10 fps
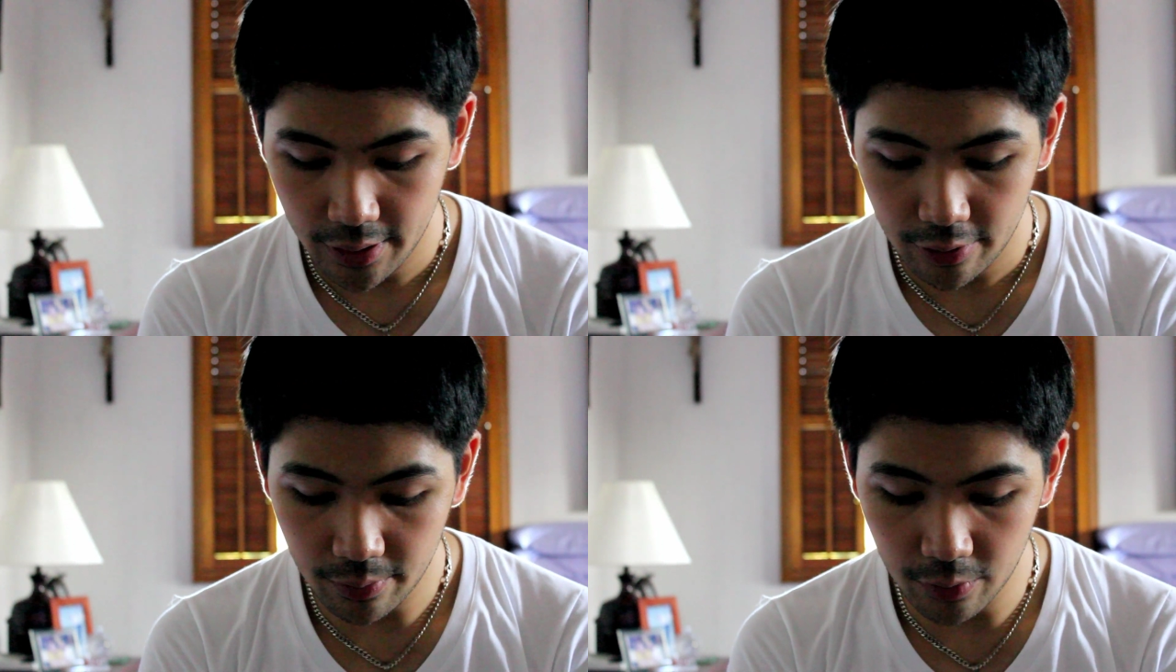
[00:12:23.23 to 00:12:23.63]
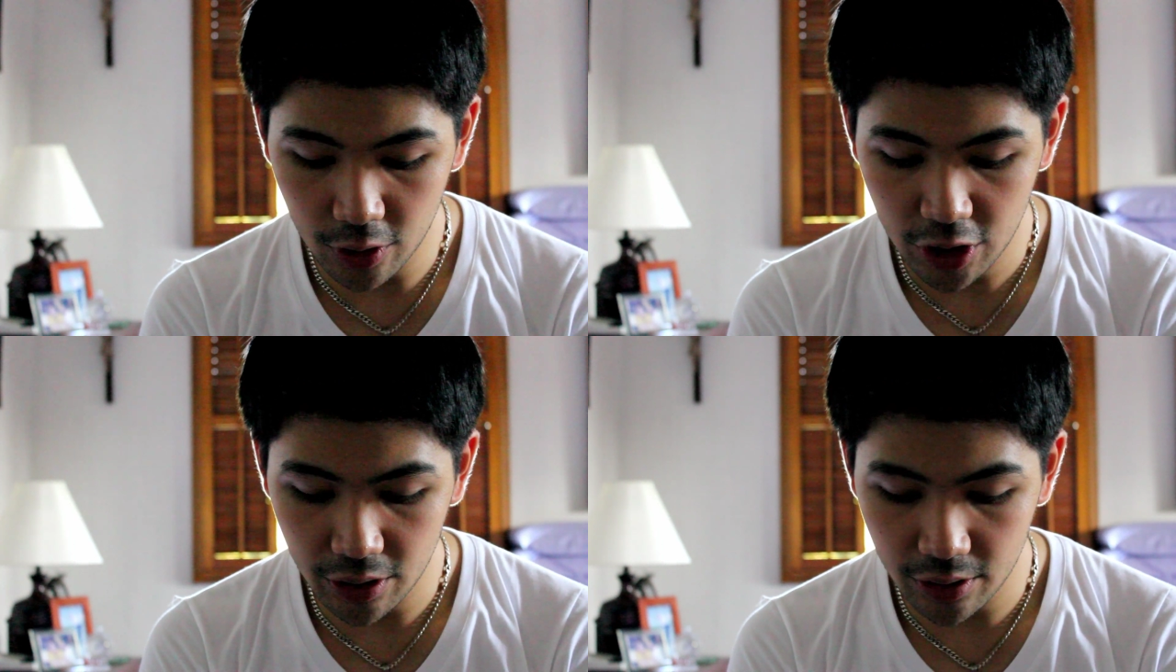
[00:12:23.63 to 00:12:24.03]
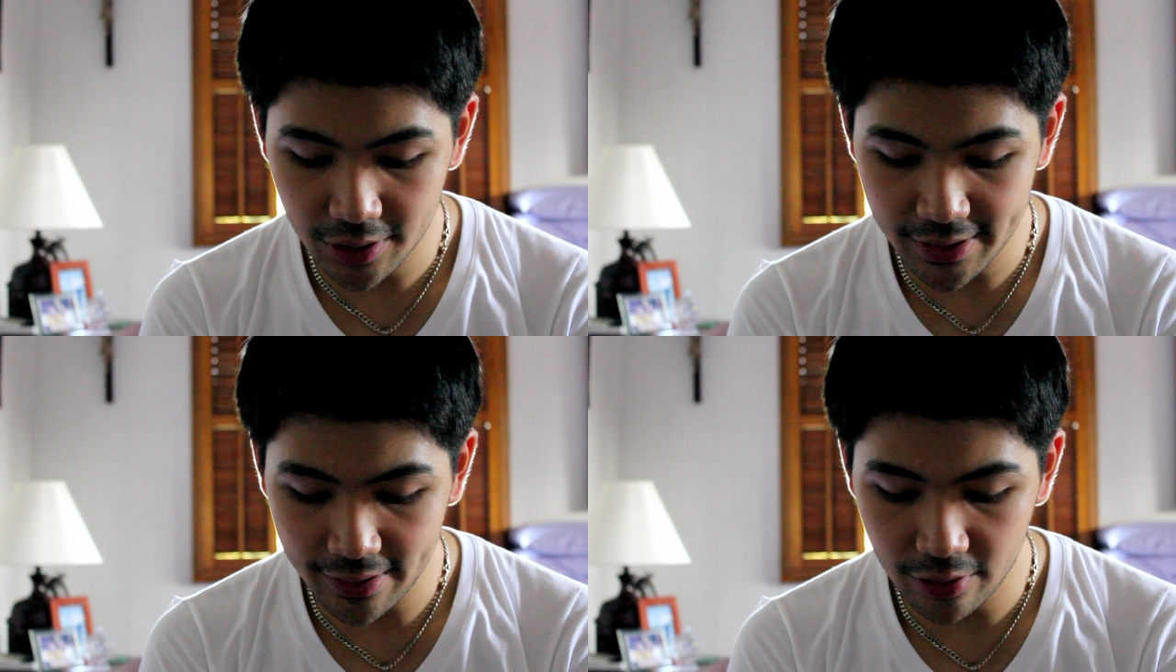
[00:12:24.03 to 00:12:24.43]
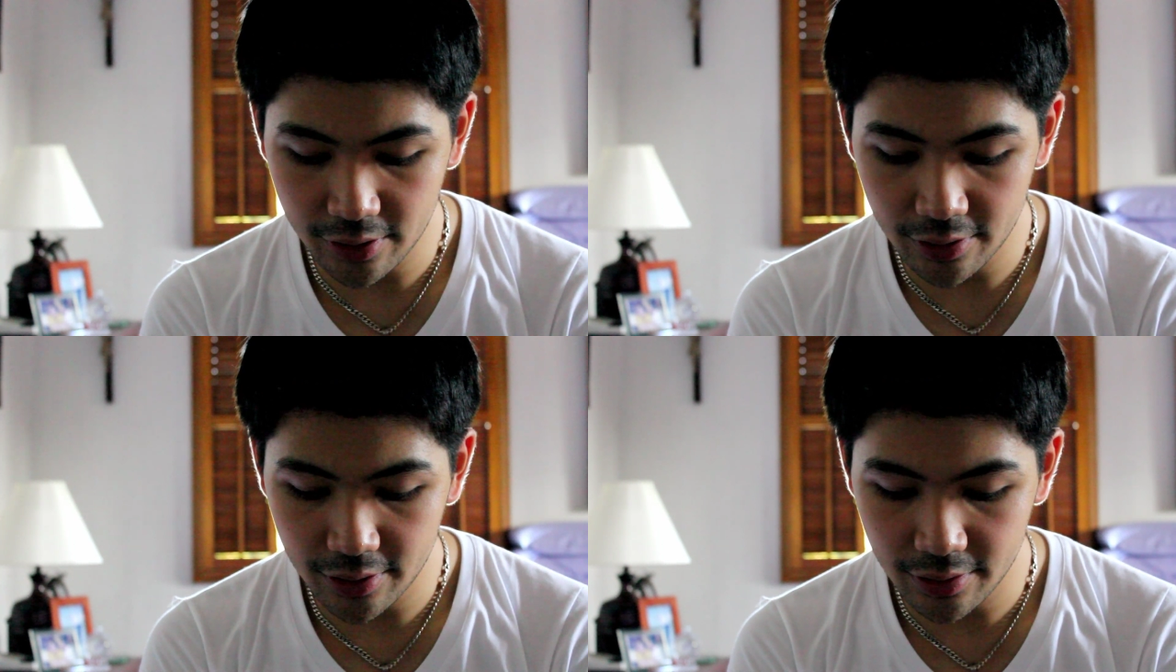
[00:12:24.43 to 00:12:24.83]
commercial
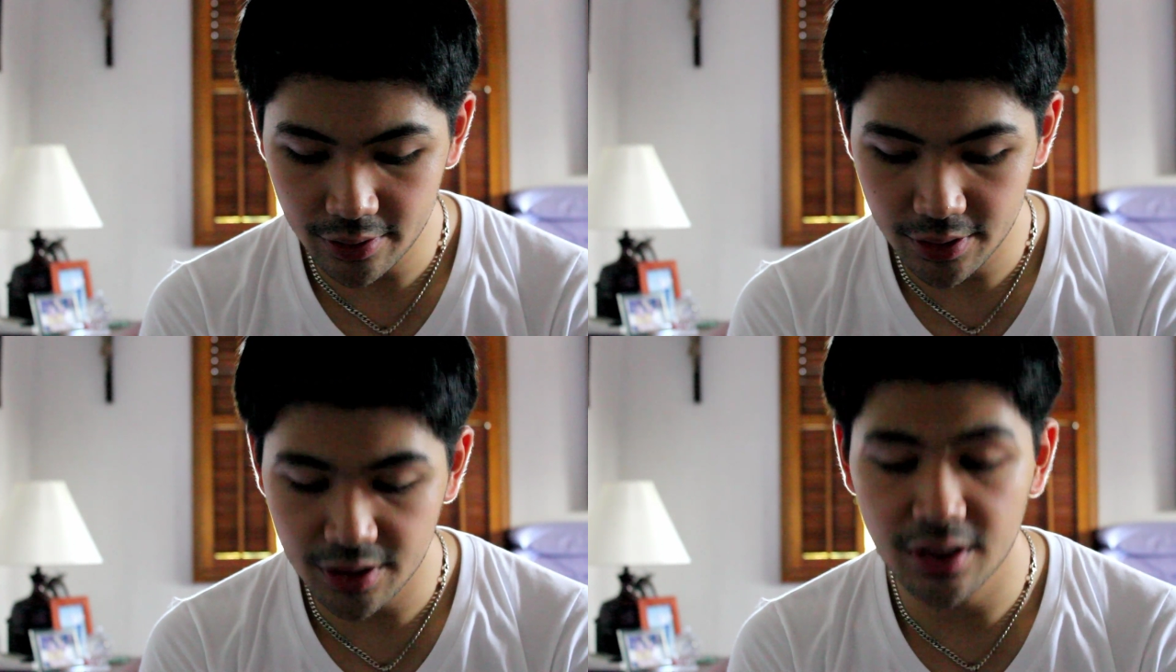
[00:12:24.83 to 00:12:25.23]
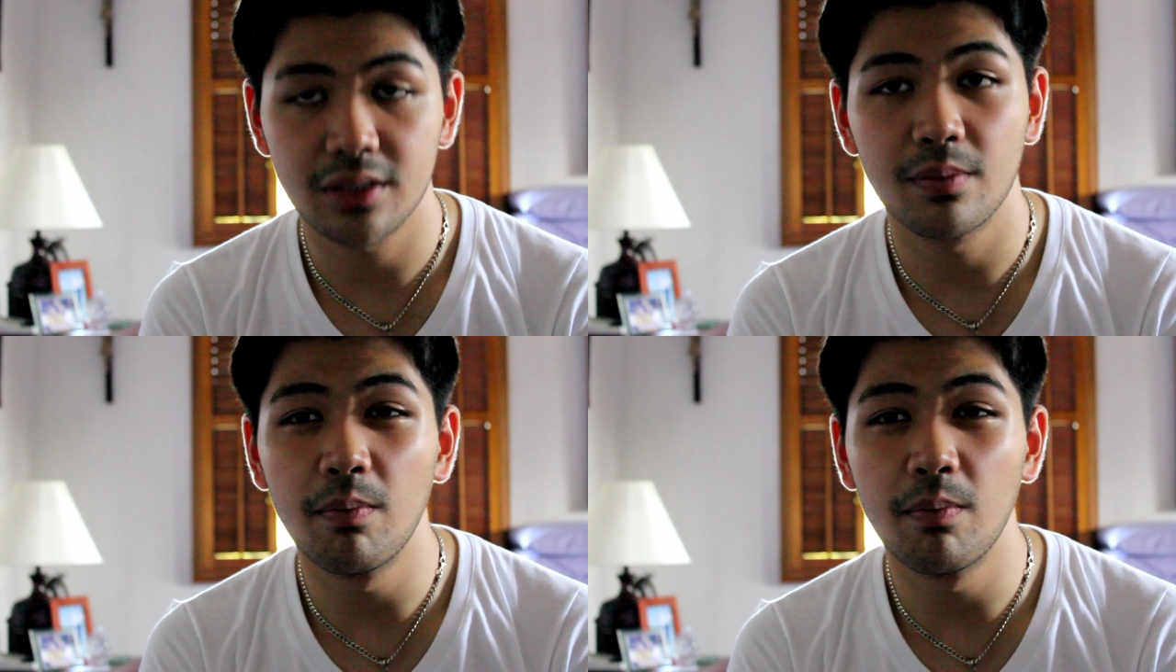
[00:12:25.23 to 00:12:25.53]
centers,